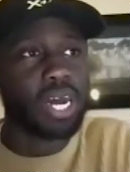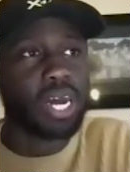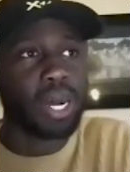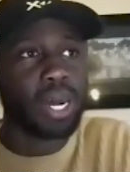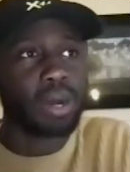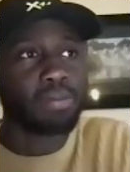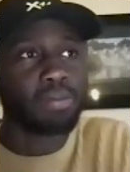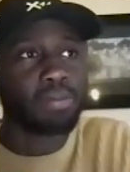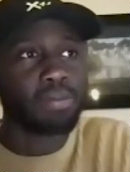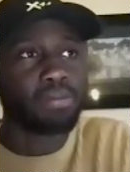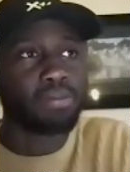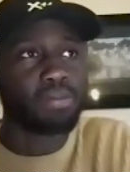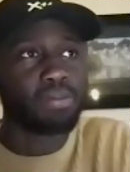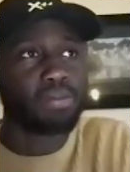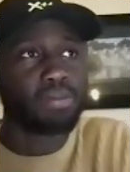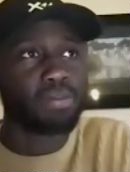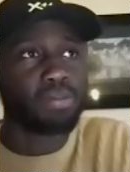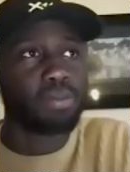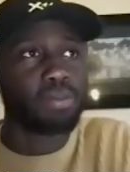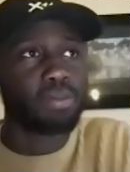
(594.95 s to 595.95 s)
Um,
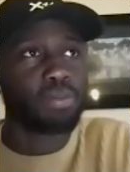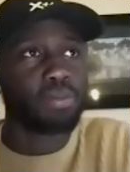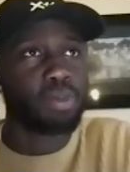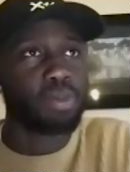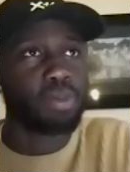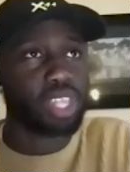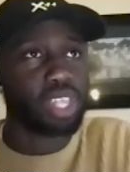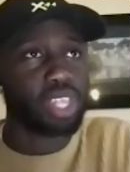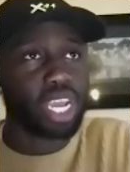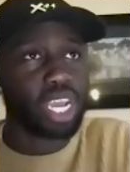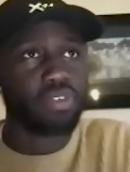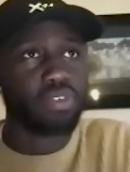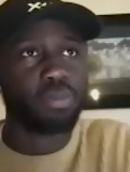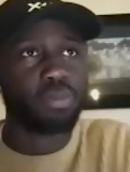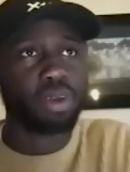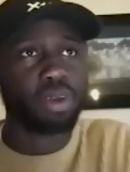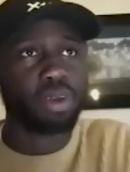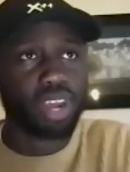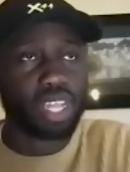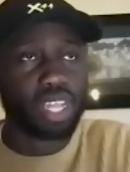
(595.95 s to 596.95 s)
but you take it
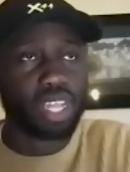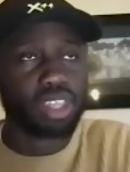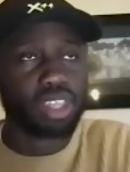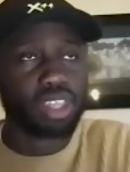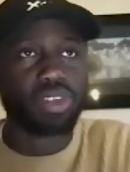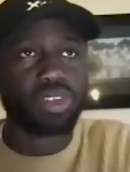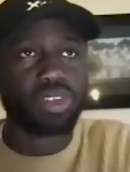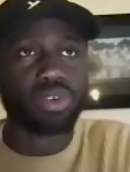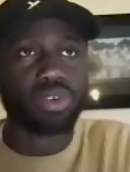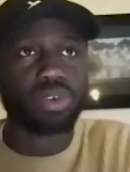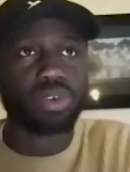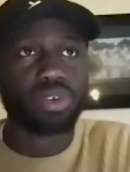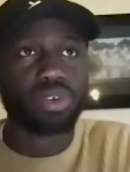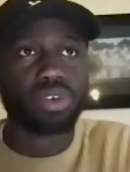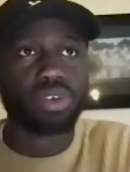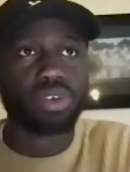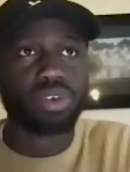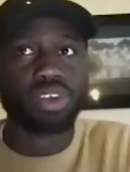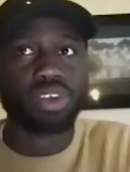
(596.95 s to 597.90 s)
from events to